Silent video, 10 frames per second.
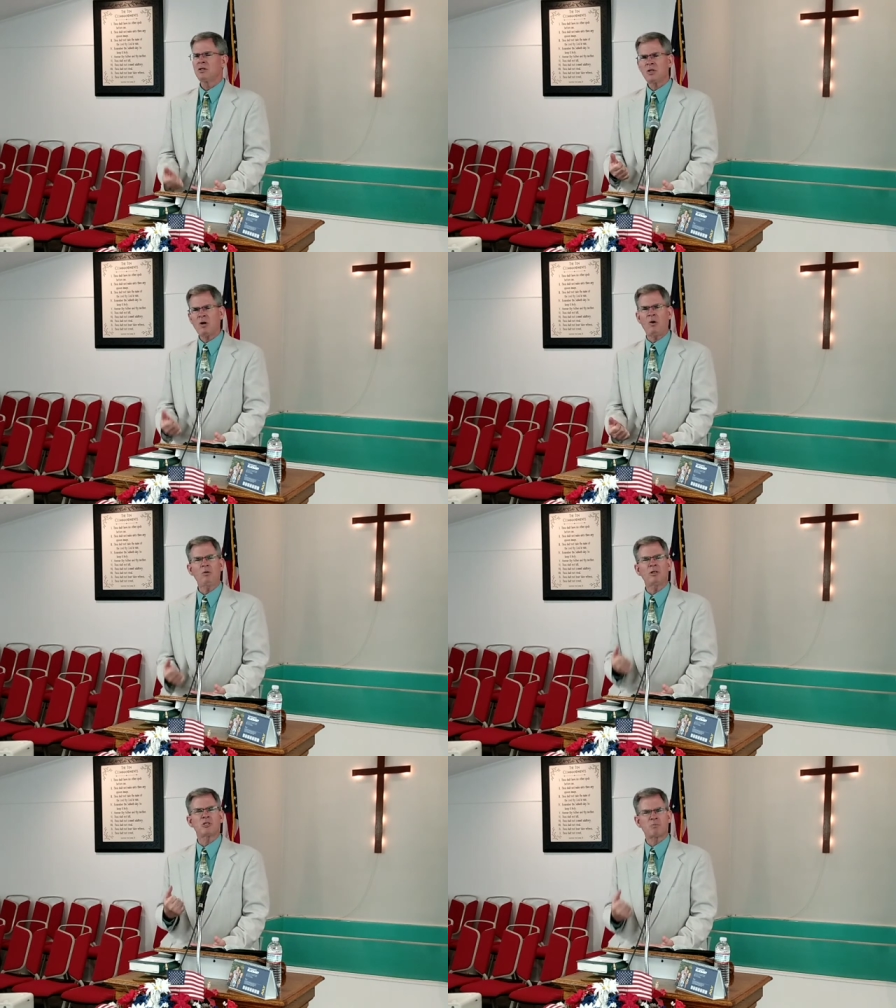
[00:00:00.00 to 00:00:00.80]
The
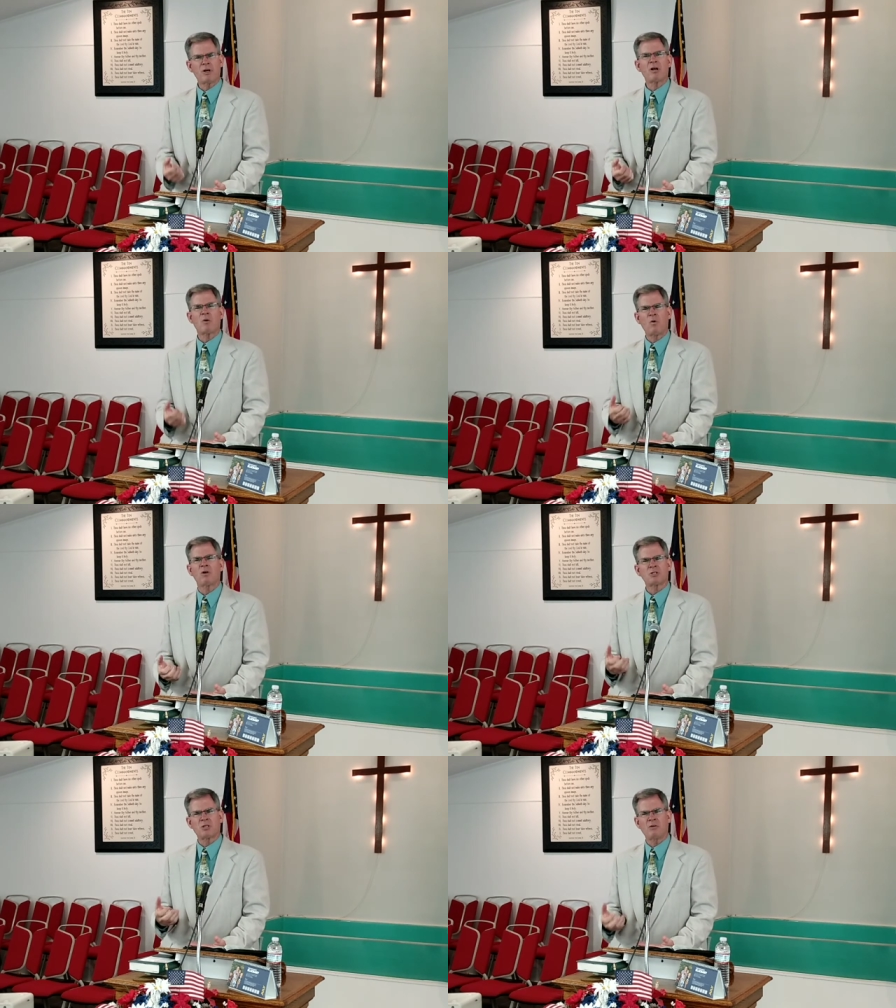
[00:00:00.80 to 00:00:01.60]
Holy Spirit
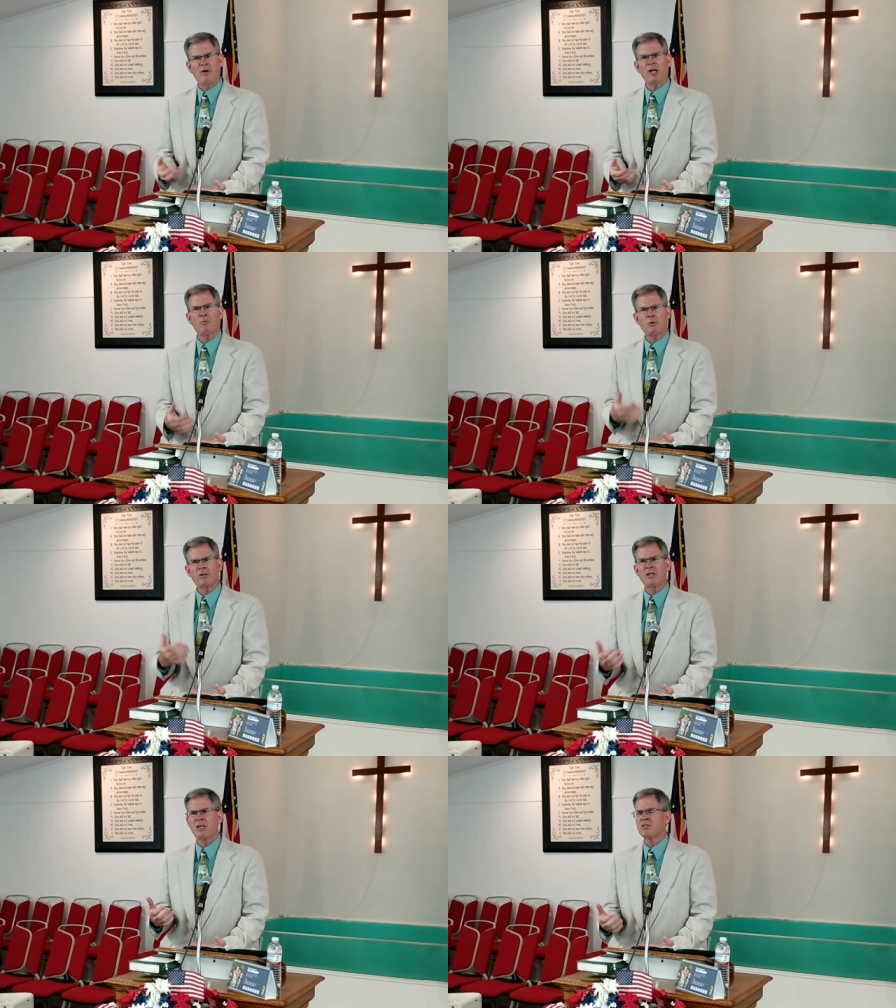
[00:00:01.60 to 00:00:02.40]
wants to develop
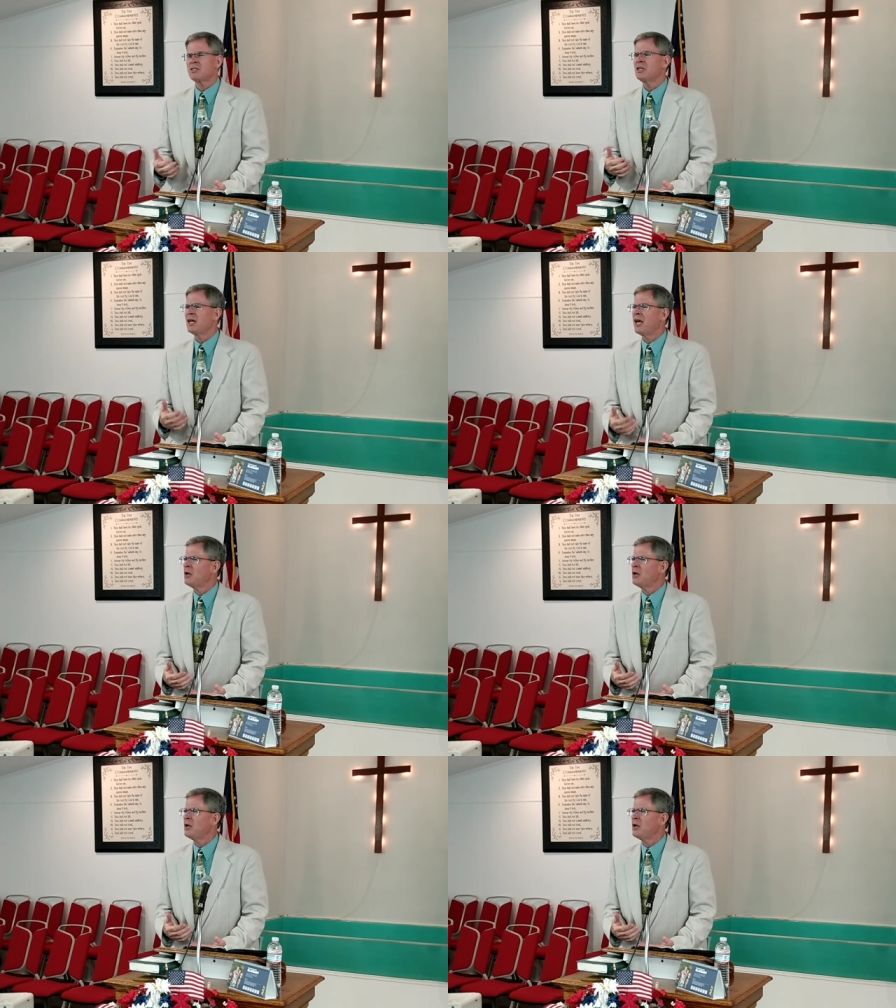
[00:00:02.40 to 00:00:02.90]
within us